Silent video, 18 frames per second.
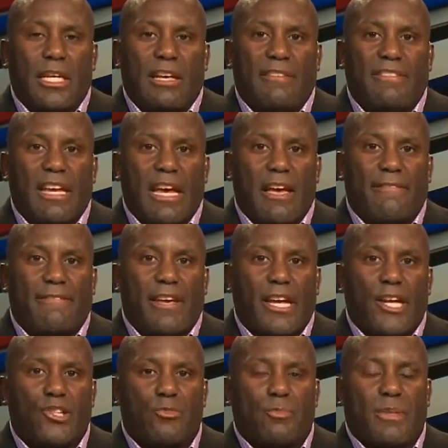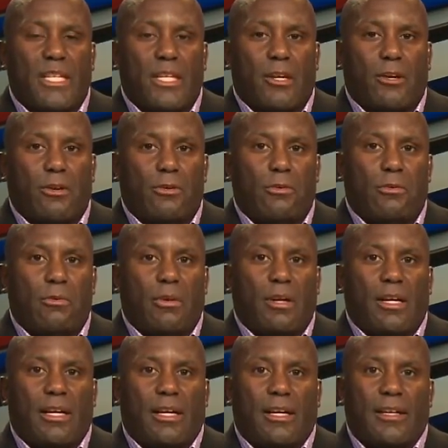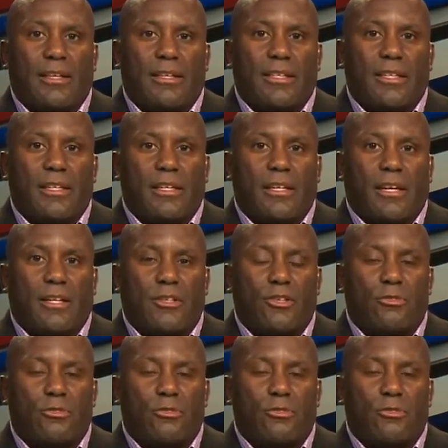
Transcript: If you have HBO, uh, the uh,